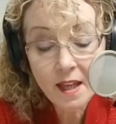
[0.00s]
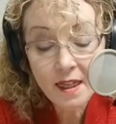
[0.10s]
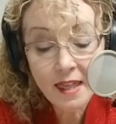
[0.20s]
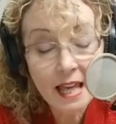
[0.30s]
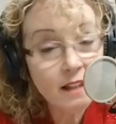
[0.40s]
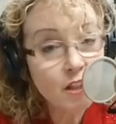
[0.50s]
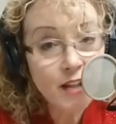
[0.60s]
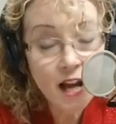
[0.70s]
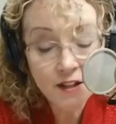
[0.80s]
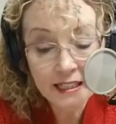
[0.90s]
They'll
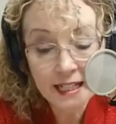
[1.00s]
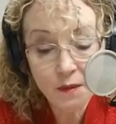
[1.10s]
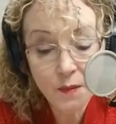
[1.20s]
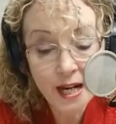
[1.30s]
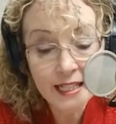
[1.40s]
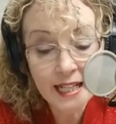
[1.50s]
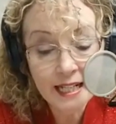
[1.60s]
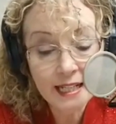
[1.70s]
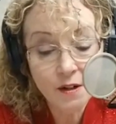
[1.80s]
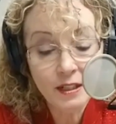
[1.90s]
calculate it right then
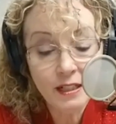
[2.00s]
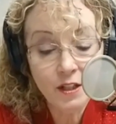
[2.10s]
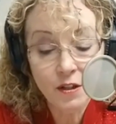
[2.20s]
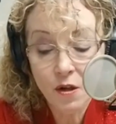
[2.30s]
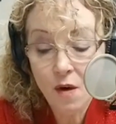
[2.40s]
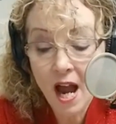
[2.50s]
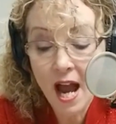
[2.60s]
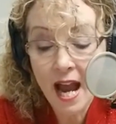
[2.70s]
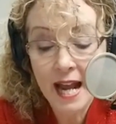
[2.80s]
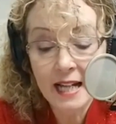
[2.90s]
and there and let you know.
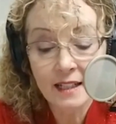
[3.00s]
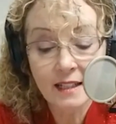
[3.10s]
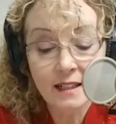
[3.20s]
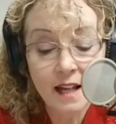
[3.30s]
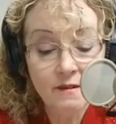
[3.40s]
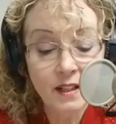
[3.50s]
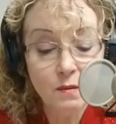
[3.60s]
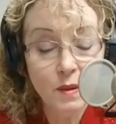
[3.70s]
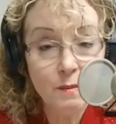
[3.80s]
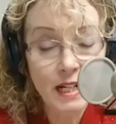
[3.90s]
I love it
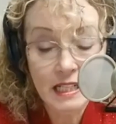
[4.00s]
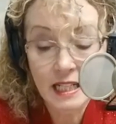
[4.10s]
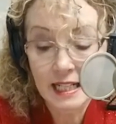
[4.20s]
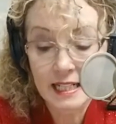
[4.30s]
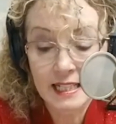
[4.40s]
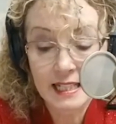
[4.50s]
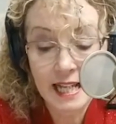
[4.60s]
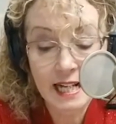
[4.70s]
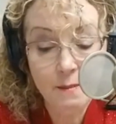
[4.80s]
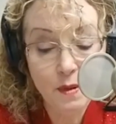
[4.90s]
when my clients
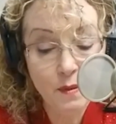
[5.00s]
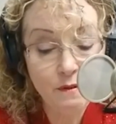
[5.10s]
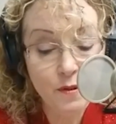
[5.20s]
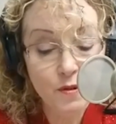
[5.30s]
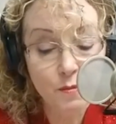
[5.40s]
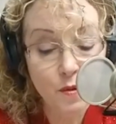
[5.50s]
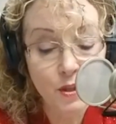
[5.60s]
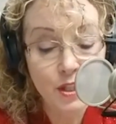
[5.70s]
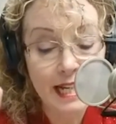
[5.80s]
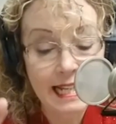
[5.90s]
set up a reverse
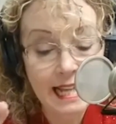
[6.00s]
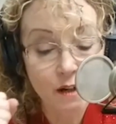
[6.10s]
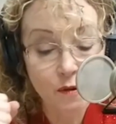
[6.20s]
mortgage in that